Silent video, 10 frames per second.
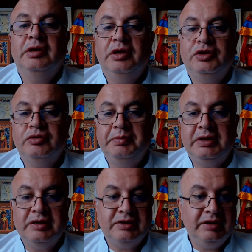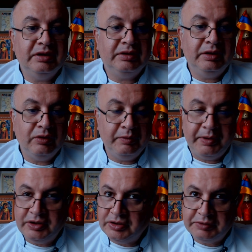and should be considered in all
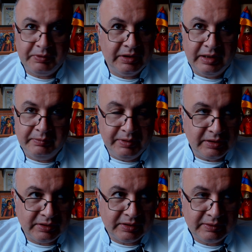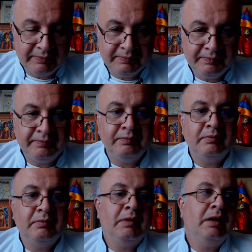patients with diabetes.
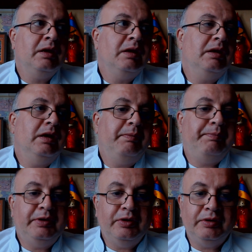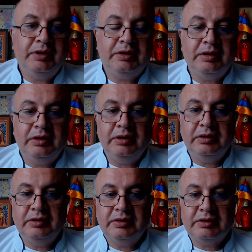And
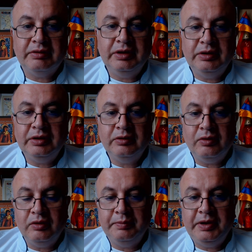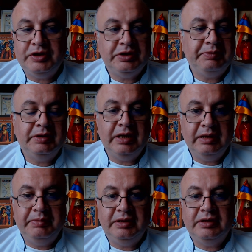periodically screen all patients with
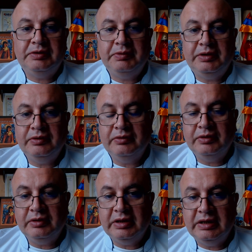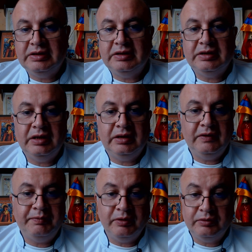diabetes with urinalysis and
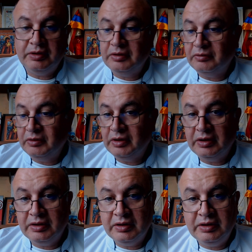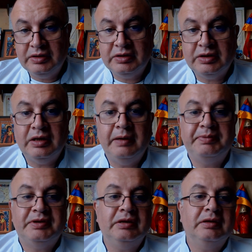if proteinuria is
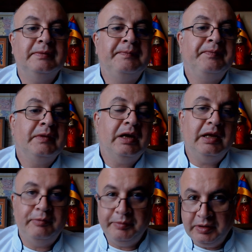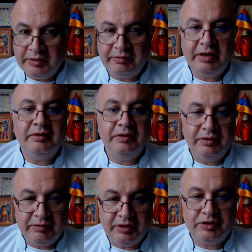absent, albumin
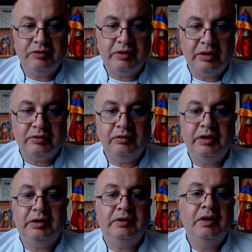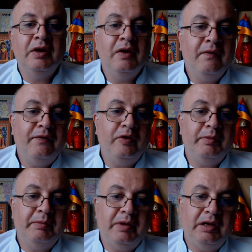creatinine ratio calculated
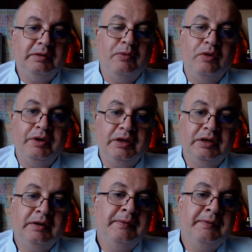from a mild morning